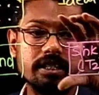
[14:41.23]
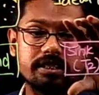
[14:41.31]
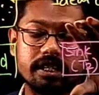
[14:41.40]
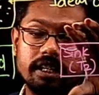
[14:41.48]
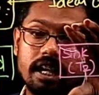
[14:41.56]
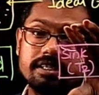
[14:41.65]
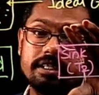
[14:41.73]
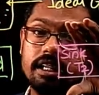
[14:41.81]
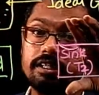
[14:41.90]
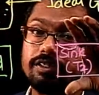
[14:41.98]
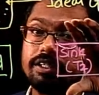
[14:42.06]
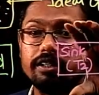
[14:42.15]
sink has an
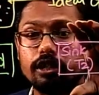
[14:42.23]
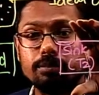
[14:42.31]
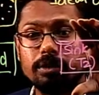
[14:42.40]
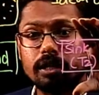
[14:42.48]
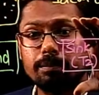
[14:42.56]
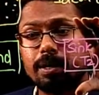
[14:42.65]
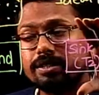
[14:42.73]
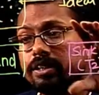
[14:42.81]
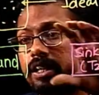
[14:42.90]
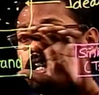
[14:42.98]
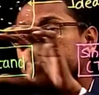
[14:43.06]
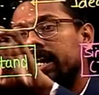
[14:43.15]
infinite thermal
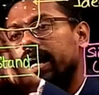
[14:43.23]
capacity.